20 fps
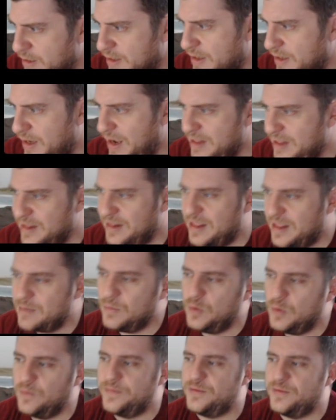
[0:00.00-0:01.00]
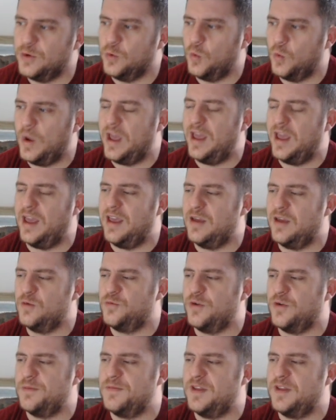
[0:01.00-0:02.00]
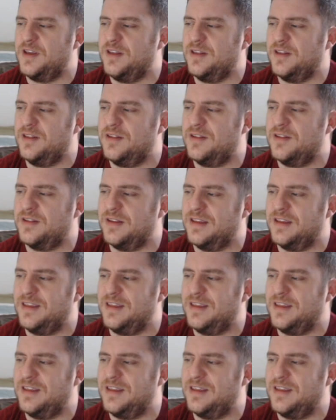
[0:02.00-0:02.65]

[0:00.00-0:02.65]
and then they moved away from these